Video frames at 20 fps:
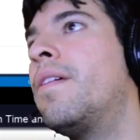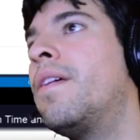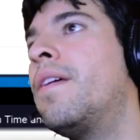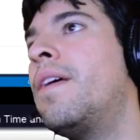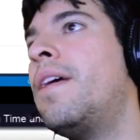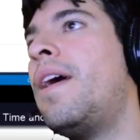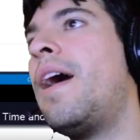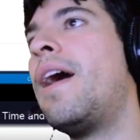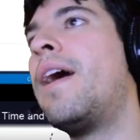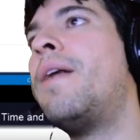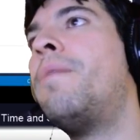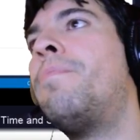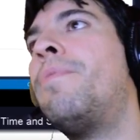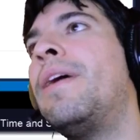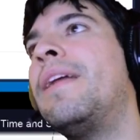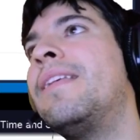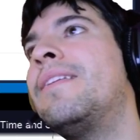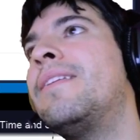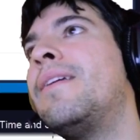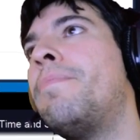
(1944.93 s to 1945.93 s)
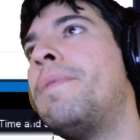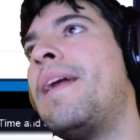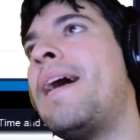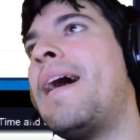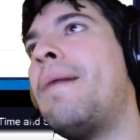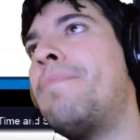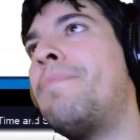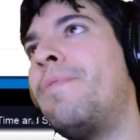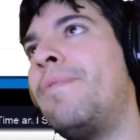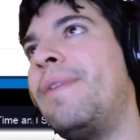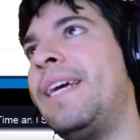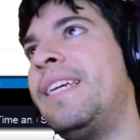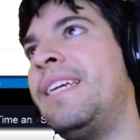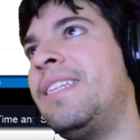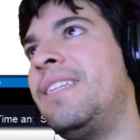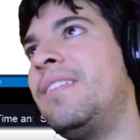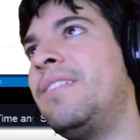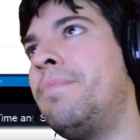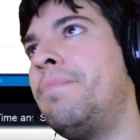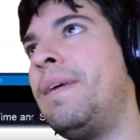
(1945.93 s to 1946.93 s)
I got to break this up in
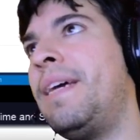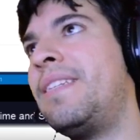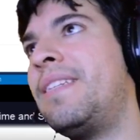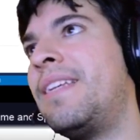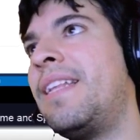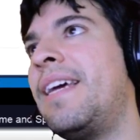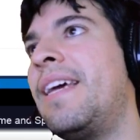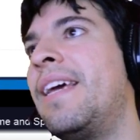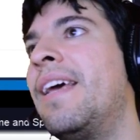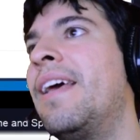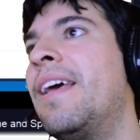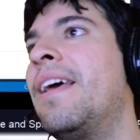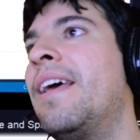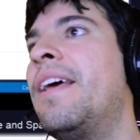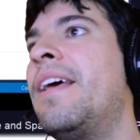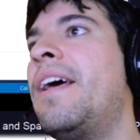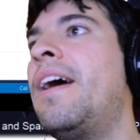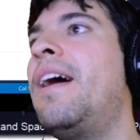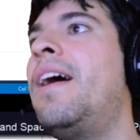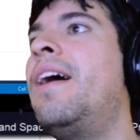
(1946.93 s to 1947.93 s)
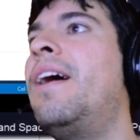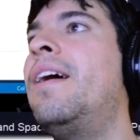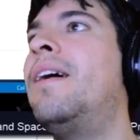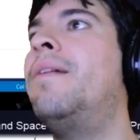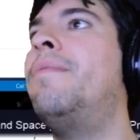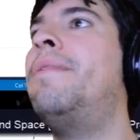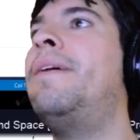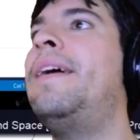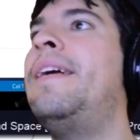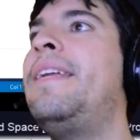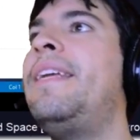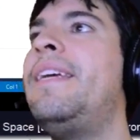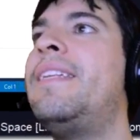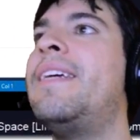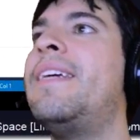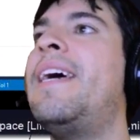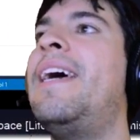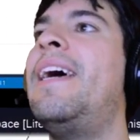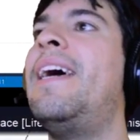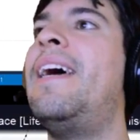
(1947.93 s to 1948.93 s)
operations. So basically, I need
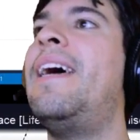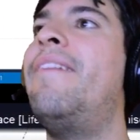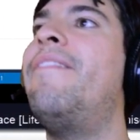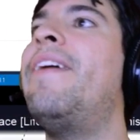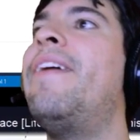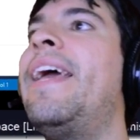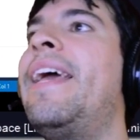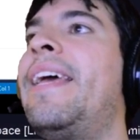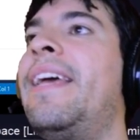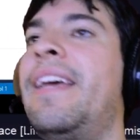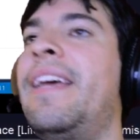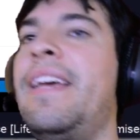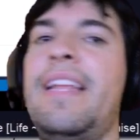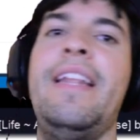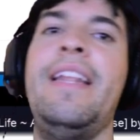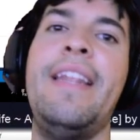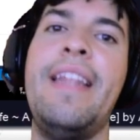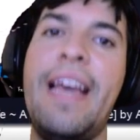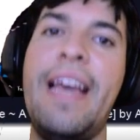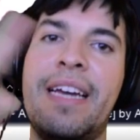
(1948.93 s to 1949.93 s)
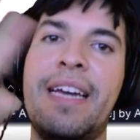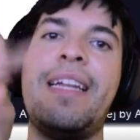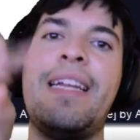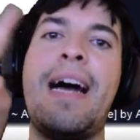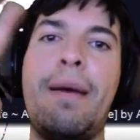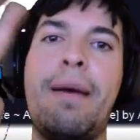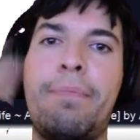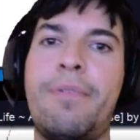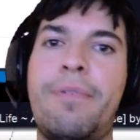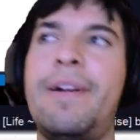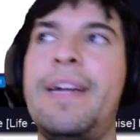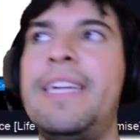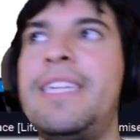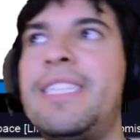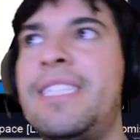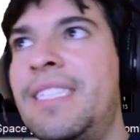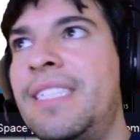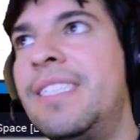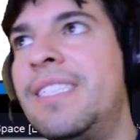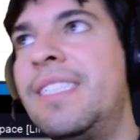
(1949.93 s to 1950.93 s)
to have a next operation